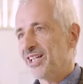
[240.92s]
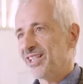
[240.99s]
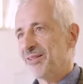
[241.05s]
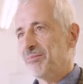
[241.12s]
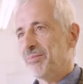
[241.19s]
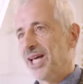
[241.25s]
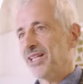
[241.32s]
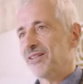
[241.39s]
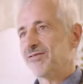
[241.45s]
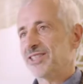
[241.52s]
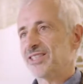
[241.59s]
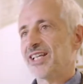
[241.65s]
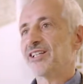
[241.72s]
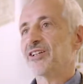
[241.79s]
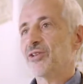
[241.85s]
the
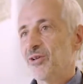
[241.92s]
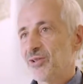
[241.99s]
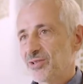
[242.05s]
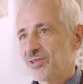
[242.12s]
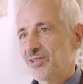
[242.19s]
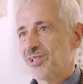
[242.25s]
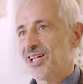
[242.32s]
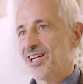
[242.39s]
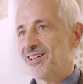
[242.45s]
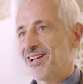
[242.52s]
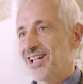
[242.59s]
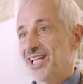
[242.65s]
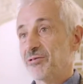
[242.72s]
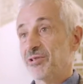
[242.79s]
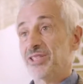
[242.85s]
benefit and costs
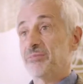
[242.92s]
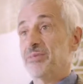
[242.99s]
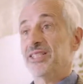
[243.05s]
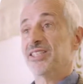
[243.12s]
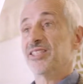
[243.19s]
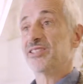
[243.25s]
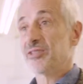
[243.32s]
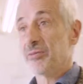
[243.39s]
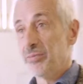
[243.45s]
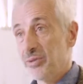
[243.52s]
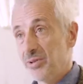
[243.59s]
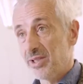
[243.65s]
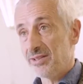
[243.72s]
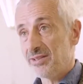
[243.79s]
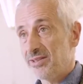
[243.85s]
are equitably
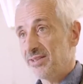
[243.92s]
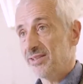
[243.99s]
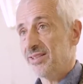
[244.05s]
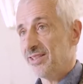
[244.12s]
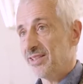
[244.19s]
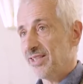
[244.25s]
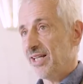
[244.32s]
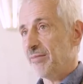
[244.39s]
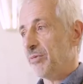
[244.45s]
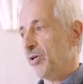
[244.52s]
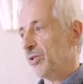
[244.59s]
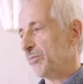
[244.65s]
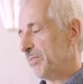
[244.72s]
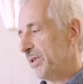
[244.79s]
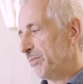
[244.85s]
distributed
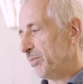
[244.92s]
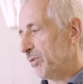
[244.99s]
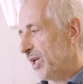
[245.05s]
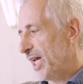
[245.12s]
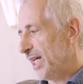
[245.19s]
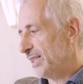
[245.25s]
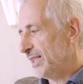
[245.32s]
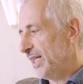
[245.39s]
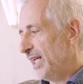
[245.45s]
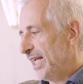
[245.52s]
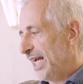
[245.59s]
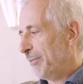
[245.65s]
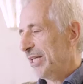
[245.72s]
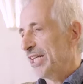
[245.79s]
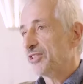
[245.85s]
among people. And
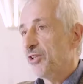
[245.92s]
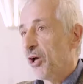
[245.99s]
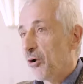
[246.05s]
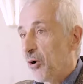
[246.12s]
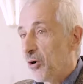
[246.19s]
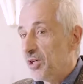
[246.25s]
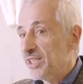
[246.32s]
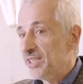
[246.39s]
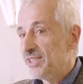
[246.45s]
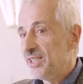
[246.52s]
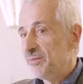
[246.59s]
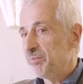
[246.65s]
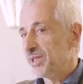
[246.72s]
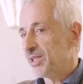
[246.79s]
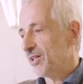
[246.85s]
I mean, it's not only
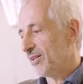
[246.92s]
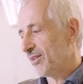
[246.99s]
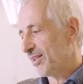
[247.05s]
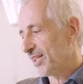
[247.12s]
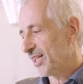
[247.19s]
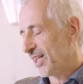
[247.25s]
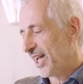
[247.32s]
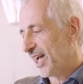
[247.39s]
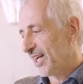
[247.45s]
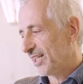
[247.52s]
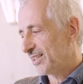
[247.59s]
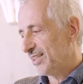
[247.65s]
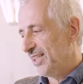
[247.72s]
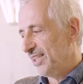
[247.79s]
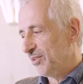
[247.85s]
typical,
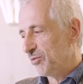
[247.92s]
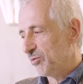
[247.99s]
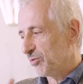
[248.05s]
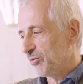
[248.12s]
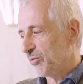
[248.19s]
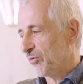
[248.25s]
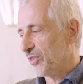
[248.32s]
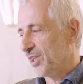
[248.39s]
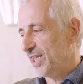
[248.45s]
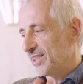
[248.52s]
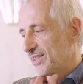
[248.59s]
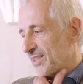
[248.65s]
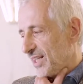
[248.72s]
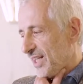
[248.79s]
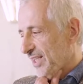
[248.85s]
a key to
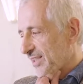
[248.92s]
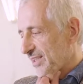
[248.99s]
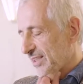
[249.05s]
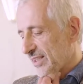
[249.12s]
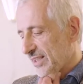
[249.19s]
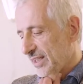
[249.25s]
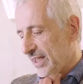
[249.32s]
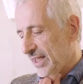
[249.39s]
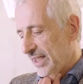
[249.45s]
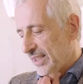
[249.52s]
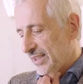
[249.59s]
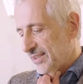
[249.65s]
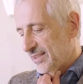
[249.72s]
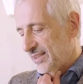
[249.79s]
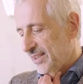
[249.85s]
things like
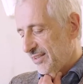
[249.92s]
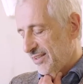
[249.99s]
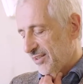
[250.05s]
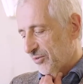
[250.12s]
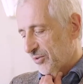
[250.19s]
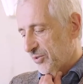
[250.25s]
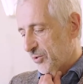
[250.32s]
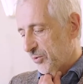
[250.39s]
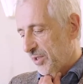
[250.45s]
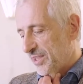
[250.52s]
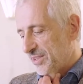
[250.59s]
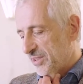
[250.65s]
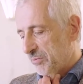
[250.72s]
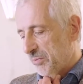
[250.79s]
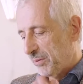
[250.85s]
city or
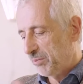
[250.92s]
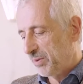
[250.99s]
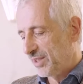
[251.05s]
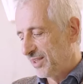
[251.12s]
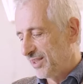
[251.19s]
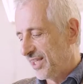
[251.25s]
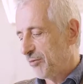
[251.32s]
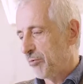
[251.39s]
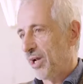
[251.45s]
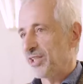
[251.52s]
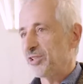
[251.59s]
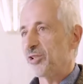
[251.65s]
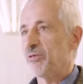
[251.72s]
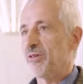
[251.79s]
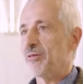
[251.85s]
streets, is maybe the
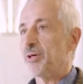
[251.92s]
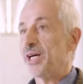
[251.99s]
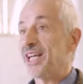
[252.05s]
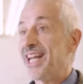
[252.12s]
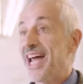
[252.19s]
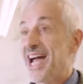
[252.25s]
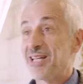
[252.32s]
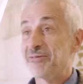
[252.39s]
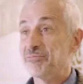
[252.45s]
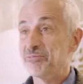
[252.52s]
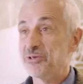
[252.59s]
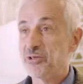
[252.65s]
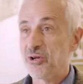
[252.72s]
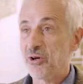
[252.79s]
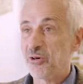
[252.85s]
question of our
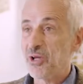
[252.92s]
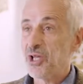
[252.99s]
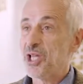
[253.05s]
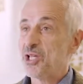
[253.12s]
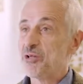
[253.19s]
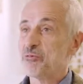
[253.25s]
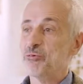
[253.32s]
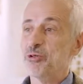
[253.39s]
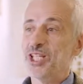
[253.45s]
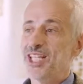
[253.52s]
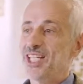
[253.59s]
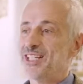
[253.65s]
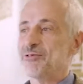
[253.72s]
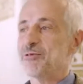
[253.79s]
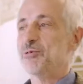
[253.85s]
time.
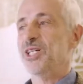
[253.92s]
We